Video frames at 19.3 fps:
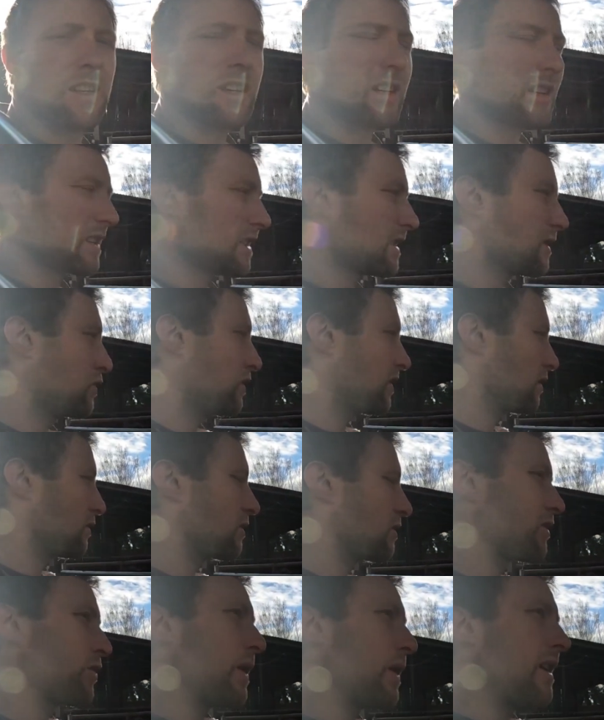to, because there
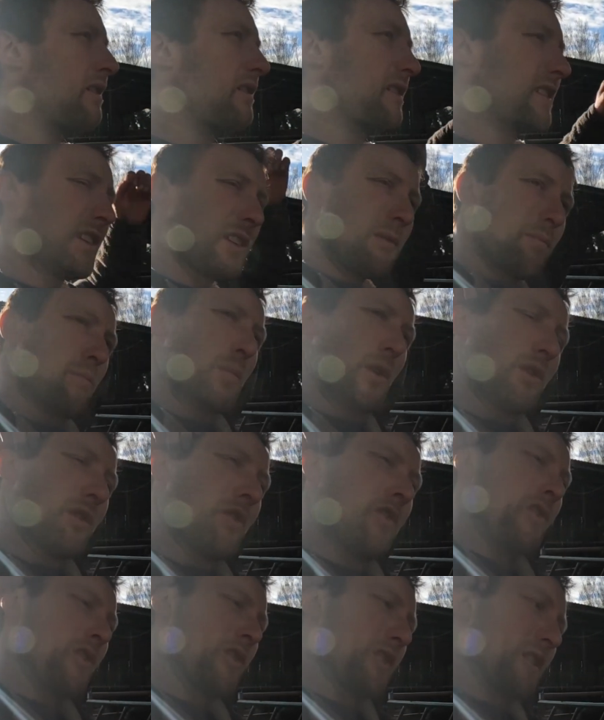was 12 in this
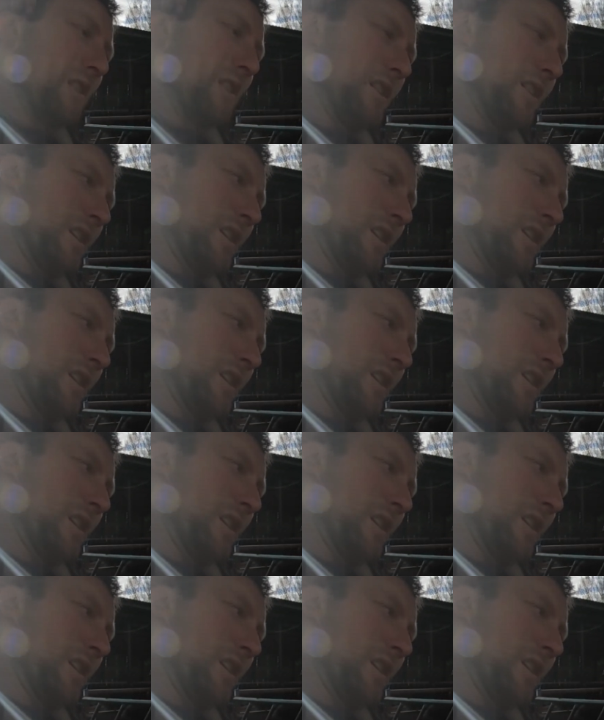bunch.